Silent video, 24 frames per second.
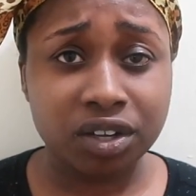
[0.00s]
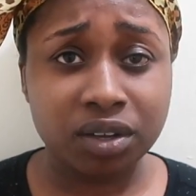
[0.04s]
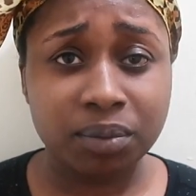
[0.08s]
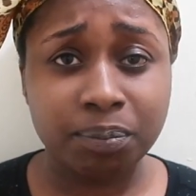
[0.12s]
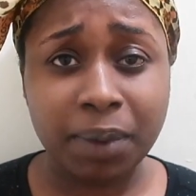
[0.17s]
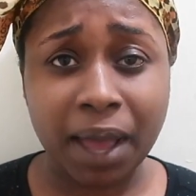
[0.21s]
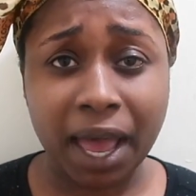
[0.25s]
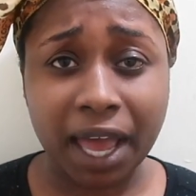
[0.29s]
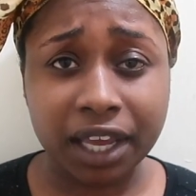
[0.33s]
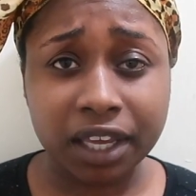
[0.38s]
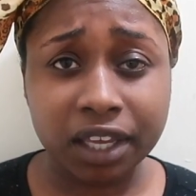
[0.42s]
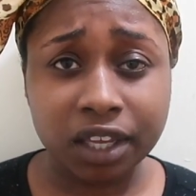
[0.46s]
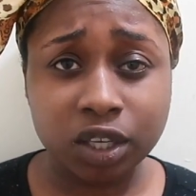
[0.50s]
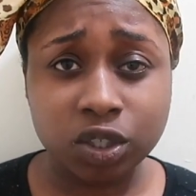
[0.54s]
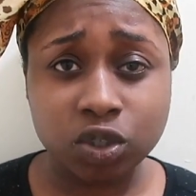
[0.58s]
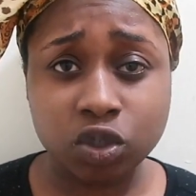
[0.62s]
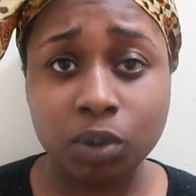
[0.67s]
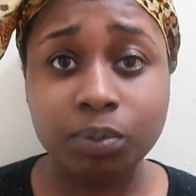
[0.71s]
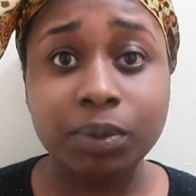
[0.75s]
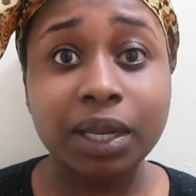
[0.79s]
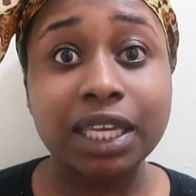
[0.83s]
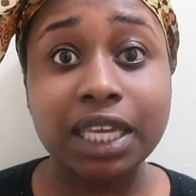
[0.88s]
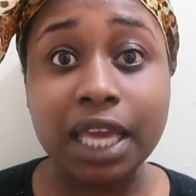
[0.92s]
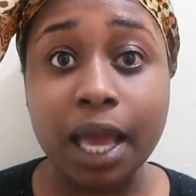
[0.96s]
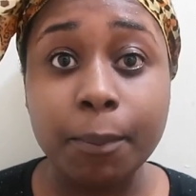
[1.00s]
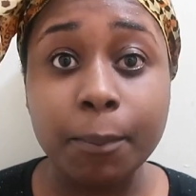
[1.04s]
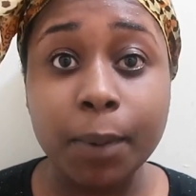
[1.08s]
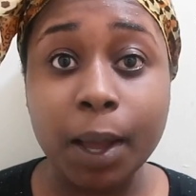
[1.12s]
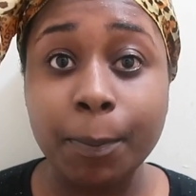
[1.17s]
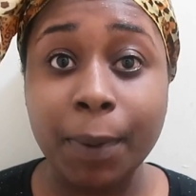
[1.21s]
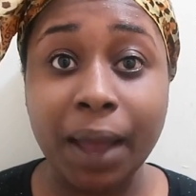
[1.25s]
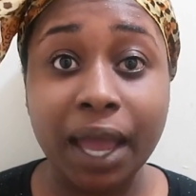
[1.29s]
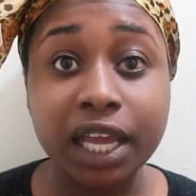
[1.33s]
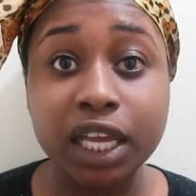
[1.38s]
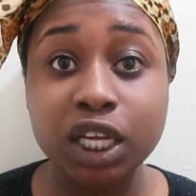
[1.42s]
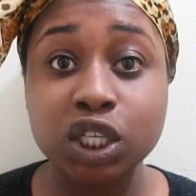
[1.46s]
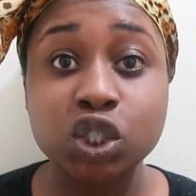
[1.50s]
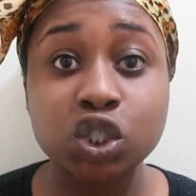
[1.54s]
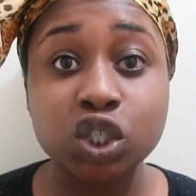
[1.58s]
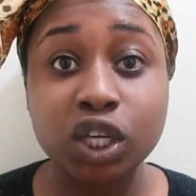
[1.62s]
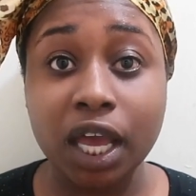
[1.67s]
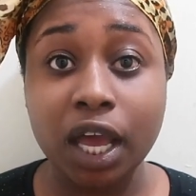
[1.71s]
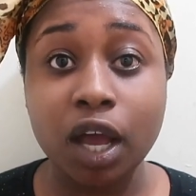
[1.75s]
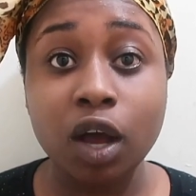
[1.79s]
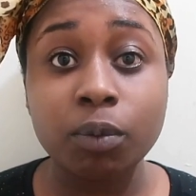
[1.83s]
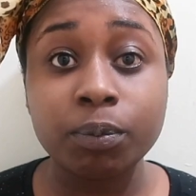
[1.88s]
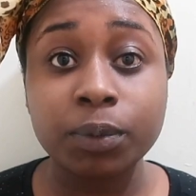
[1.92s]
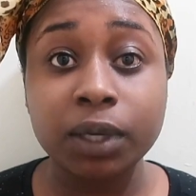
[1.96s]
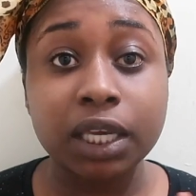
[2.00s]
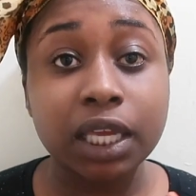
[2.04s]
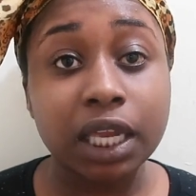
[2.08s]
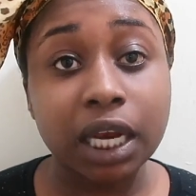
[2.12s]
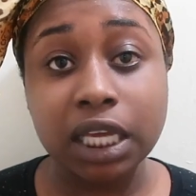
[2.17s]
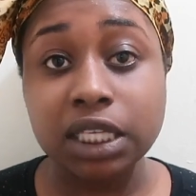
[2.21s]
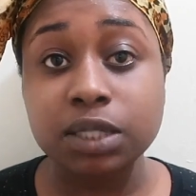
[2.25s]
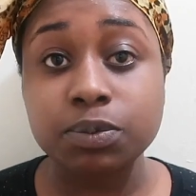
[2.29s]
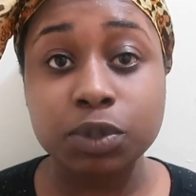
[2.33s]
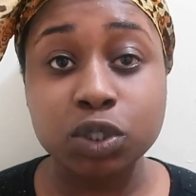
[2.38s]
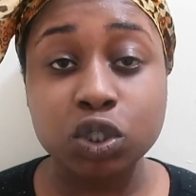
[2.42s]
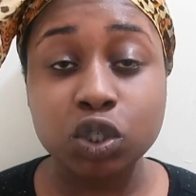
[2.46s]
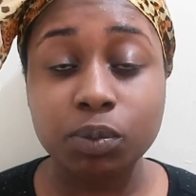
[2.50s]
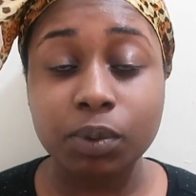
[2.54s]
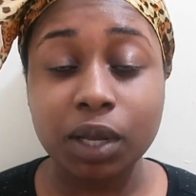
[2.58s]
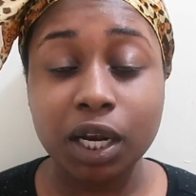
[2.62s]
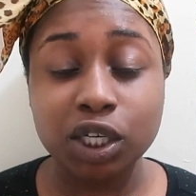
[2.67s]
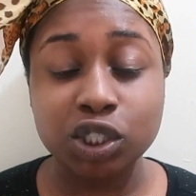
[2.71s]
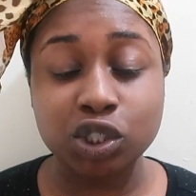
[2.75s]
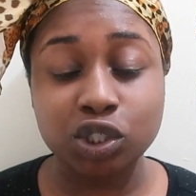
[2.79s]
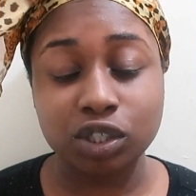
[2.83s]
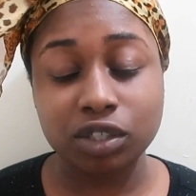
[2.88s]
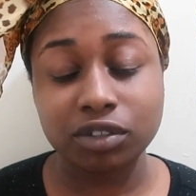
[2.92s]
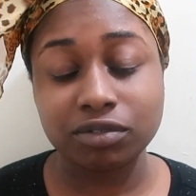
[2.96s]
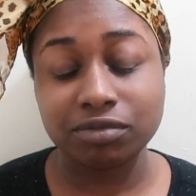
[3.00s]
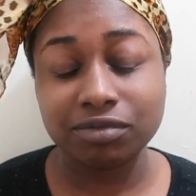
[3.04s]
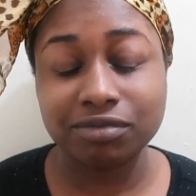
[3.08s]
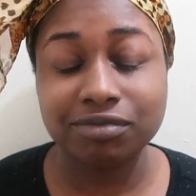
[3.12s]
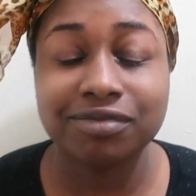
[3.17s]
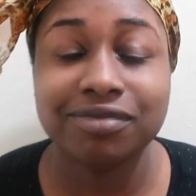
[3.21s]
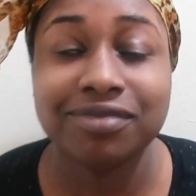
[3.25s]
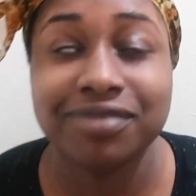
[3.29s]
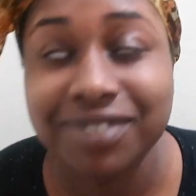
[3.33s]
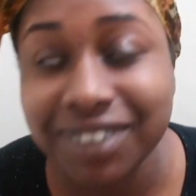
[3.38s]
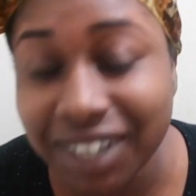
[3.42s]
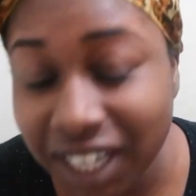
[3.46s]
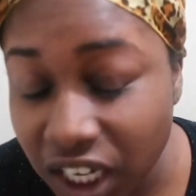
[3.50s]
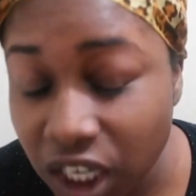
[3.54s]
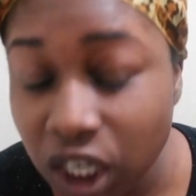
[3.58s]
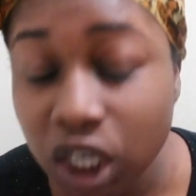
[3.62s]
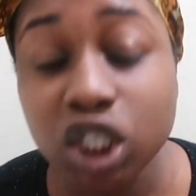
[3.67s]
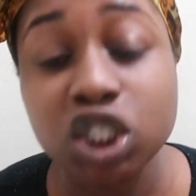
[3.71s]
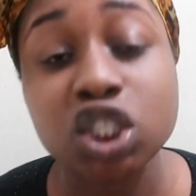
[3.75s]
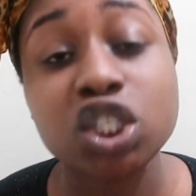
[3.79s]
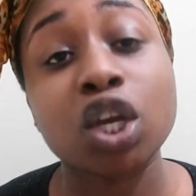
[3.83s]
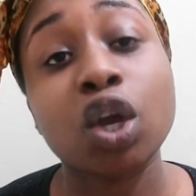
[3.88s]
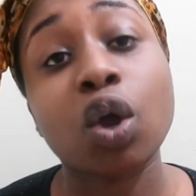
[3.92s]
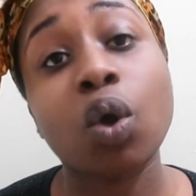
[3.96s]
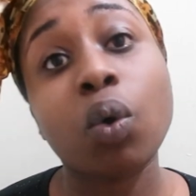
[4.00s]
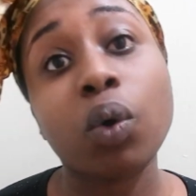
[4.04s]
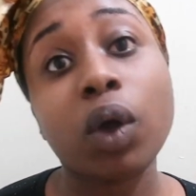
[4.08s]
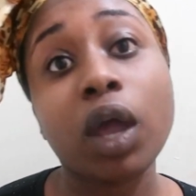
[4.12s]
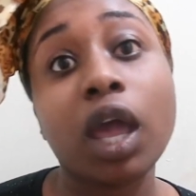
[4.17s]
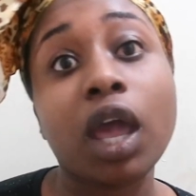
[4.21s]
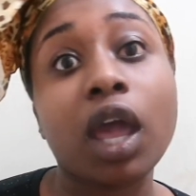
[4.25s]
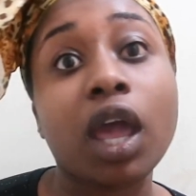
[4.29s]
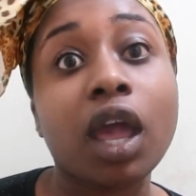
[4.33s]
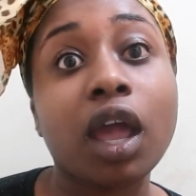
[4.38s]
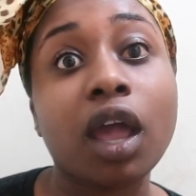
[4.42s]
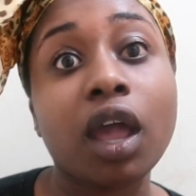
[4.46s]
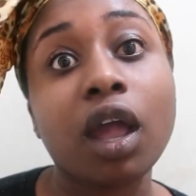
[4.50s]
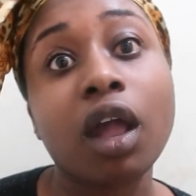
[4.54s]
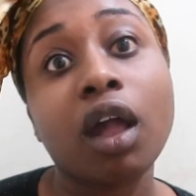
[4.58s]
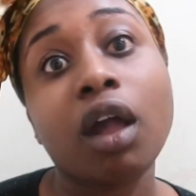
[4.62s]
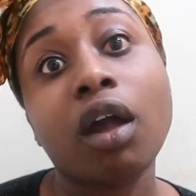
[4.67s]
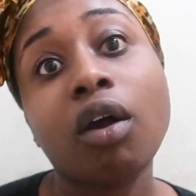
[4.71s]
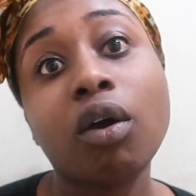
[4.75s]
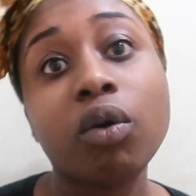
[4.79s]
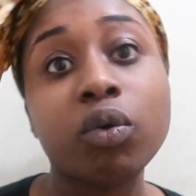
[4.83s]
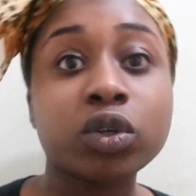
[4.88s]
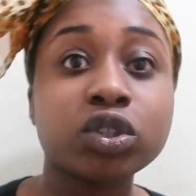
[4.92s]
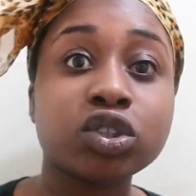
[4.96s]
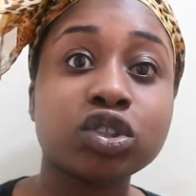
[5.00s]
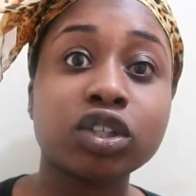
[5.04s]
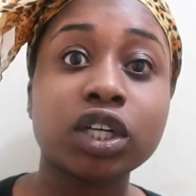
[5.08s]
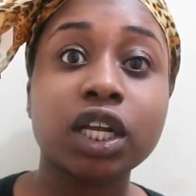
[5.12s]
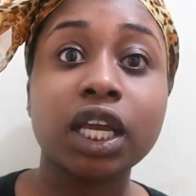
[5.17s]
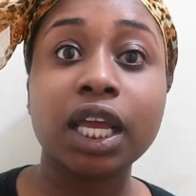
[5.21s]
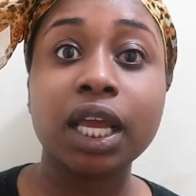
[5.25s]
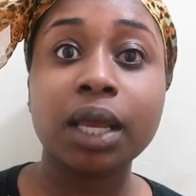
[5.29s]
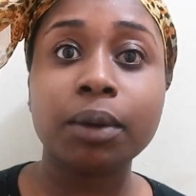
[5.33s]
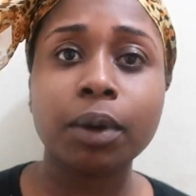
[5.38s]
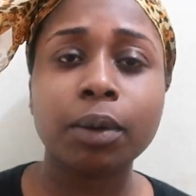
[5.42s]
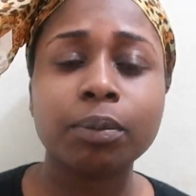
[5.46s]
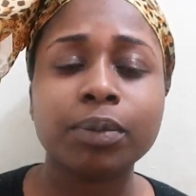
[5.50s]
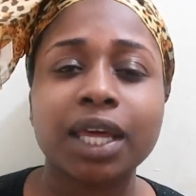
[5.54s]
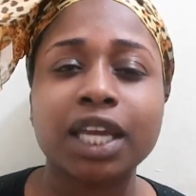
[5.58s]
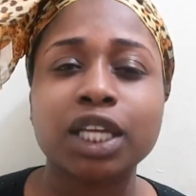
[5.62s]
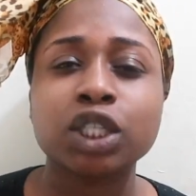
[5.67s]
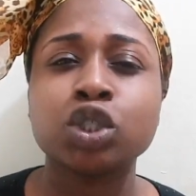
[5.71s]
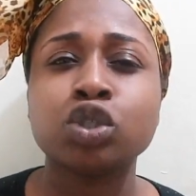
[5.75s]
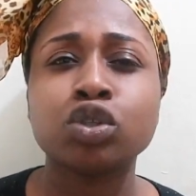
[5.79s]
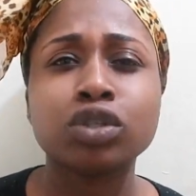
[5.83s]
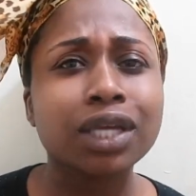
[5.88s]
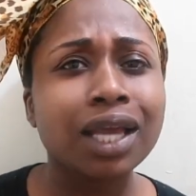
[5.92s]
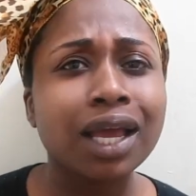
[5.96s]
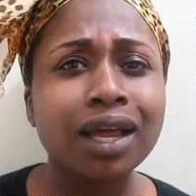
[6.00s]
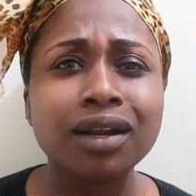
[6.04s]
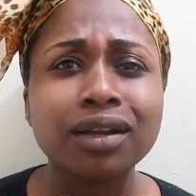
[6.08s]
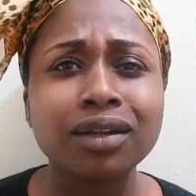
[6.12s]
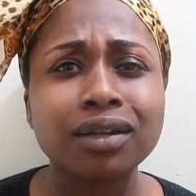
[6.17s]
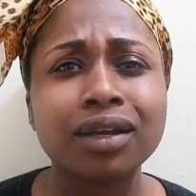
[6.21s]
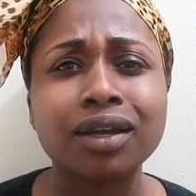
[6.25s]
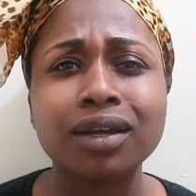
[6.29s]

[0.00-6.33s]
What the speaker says: A package? Or I'm like, yep, a package. You can't help me. Can I speak to your manager? She's like, okay. What's your name? I'm like, Juliana.